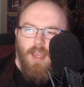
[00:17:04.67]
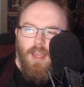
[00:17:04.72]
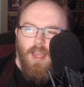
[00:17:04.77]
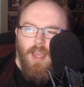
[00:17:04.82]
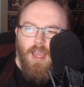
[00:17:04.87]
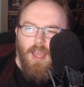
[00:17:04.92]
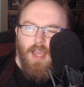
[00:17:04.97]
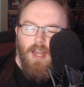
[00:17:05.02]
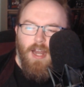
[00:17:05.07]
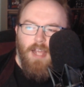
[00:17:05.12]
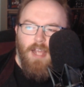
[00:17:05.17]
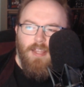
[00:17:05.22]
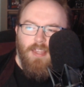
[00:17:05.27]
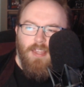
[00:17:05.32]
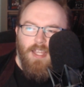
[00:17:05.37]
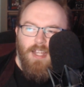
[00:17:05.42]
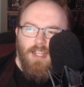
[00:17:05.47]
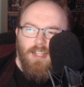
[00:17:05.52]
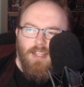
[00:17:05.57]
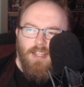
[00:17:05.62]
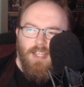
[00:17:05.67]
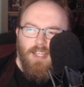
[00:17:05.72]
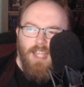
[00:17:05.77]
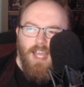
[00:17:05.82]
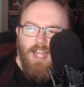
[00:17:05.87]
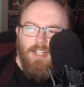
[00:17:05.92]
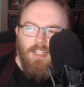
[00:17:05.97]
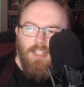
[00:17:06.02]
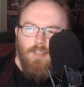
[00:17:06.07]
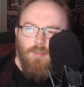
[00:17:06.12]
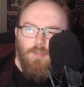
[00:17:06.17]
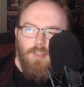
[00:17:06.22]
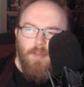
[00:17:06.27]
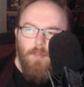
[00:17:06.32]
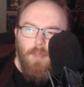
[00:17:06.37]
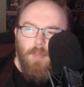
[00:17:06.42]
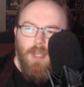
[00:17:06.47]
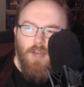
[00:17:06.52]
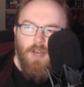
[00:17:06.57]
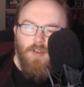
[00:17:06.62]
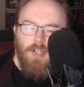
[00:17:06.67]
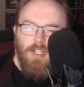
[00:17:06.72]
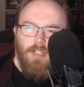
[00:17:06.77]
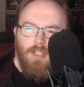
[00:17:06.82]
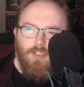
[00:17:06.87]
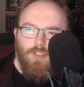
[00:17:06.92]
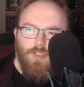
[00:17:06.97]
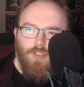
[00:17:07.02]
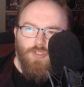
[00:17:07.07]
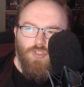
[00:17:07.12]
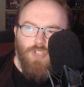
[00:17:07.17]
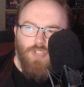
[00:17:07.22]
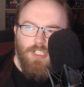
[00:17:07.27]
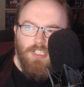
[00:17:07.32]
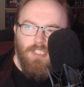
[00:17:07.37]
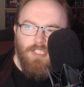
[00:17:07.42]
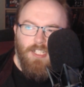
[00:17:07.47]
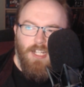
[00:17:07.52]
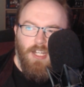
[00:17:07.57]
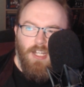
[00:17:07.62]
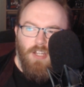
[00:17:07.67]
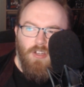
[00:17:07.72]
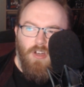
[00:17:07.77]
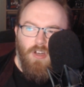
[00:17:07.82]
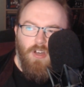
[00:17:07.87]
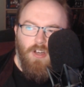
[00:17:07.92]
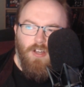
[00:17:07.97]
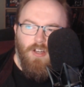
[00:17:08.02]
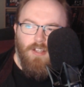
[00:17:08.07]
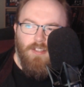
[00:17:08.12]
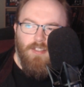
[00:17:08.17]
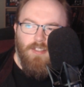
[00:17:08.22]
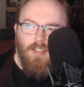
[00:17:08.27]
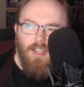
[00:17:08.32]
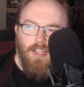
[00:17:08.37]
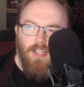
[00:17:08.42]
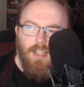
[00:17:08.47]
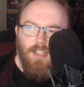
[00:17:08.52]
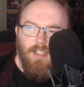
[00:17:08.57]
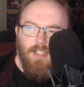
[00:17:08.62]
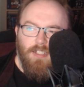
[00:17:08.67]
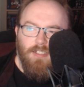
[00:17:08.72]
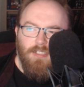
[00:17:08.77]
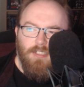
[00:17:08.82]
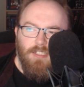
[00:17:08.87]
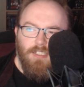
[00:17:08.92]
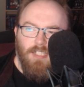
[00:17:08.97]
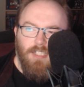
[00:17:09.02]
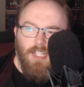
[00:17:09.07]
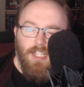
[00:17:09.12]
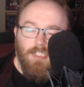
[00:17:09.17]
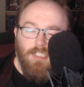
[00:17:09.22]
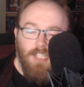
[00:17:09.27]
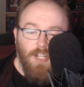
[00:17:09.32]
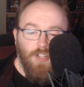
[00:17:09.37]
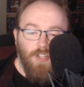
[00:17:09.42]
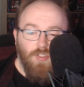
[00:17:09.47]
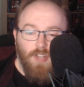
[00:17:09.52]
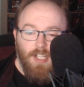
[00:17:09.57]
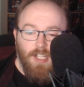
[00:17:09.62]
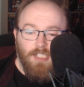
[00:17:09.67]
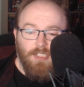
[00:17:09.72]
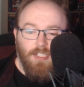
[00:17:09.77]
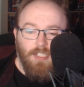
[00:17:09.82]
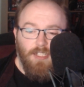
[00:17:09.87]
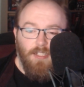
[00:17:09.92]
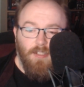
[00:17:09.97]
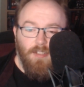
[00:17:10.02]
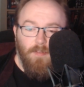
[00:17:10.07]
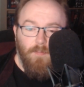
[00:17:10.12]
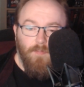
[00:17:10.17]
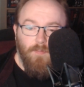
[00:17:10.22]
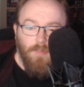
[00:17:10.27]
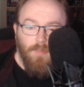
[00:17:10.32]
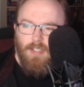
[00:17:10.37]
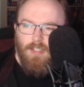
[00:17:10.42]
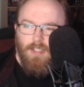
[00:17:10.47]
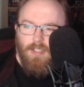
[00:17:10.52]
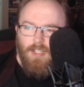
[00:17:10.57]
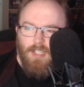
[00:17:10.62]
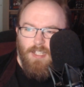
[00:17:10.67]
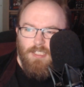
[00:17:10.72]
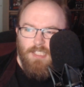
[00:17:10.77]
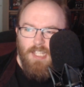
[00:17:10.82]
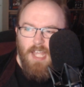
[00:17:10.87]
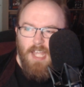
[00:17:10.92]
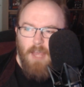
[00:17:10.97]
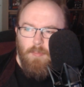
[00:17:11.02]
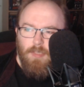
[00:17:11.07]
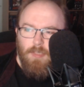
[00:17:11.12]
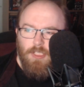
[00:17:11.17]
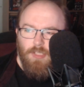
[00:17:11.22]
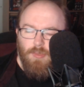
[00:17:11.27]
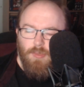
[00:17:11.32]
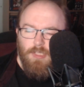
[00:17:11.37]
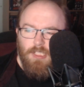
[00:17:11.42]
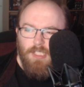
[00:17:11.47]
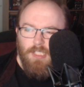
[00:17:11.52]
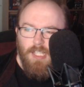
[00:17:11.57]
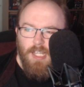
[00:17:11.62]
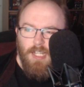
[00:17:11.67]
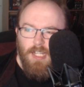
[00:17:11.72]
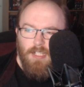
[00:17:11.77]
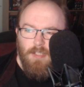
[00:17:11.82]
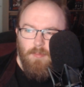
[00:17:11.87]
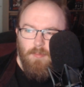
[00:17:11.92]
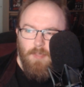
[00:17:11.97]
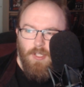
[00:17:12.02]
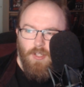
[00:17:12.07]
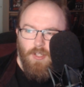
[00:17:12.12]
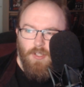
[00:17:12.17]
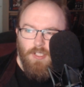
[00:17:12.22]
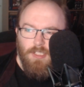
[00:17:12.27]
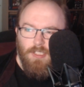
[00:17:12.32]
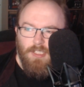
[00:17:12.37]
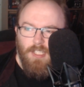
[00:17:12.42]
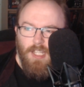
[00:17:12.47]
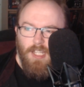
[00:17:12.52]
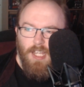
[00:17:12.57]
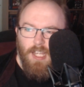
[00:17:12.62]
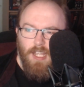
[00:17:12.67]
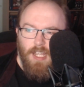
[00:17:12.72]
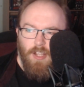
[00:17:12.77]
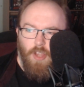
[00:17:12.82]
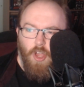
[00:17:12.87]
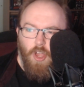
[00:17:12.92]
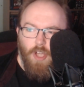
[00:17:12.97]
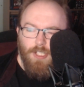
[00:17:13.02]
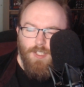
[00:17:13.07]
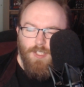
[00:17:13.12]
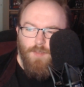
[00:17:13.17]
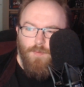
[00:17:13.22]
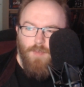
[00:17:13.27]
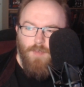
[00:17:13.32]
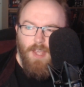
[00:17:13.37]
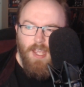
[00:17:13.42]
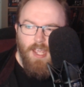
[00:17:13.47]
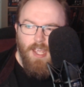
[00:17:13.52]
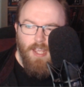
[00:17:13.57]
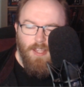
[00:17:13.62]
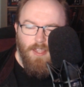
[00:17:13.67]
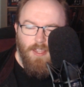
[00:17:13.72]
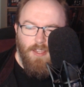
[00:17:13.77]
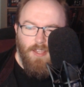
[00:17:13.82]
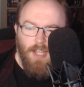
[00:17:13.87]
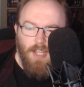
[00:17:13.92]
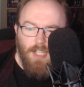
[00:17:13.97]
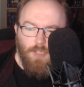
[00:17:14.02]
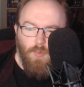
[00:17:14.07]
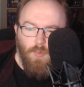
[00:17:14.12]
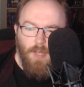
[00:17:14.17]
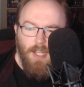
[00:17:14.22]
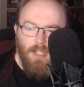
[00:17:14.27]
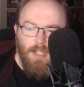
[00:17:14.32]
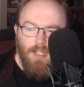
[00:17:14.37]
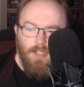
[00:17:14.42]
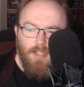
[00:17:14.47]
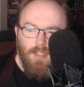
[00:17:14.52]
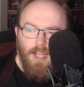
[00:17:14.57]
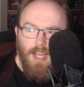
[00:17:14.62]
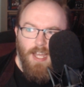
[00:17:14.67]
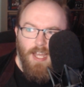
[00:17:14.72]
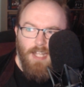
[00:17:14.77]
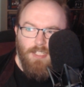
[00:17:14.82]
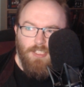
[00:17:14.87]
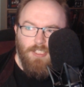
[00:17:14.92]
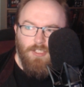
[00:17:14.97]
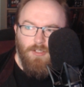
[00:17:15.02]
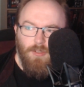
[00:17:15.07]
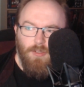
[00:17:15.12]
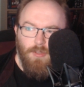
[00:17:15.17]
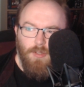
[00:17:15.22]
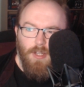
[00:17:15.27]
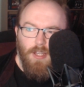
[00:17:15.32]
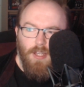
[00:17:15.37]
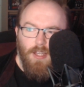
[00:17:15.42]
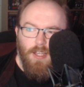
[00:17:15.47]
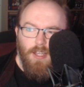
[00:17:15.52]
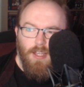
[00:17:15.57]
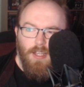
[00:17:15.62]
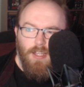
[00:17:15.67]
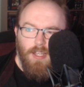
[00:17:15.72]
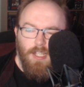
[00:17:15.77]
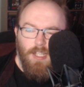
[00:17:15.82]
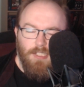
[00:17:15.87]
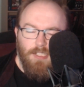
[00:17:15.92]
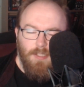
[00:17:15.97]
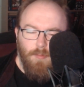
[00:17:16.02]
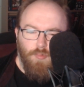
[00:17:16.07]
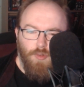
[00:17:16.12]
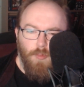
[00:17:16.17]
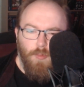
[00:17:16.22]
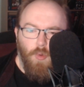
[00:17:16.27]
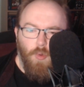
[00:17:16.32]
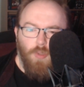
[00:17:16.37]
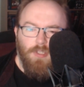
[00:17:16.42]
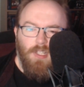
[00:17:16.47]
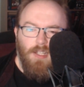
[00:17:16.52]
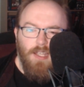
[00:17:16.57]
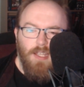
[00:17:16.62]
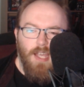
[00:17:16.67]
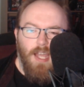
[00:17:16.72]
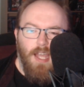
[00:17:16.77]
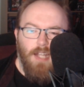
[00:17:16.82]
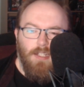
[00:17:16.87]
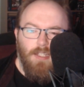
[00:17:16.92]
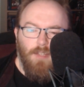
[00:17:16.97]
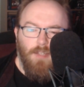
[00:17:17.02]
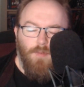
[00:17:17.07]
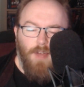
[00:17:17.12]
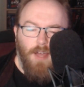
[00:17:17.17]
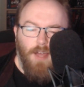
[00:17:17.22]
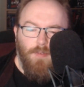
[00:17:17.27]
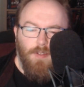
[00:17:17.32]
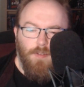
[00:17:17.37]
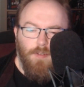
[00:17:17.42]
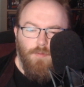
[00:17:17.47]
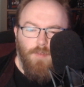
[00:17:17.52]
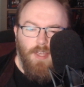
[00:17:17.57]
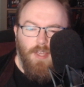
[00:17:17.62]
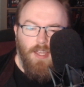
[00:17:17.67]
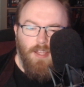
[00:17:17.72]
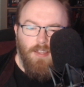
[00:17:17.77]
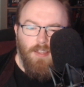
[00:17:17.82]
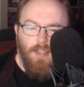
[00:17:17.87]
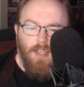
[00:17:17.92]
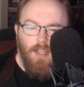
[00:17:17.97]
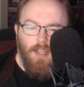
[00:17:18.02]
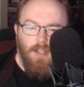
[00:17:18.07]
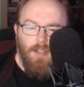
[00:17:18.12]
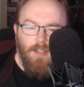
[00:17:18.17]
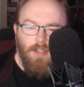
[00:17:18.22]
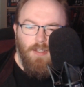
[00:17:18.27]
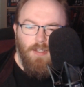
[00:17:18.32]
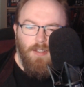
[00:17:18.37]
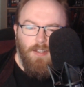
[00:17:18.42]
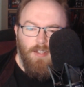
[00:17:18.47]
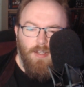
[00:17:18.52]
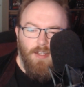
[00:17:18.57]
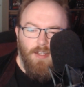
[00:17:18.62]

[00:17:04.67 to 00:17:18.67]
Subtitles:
And I think the idea of comparing it to trusting a god is interesting. Is the episode saying that because they lost faith, that's why they died? So is it promoting the idea of having faith in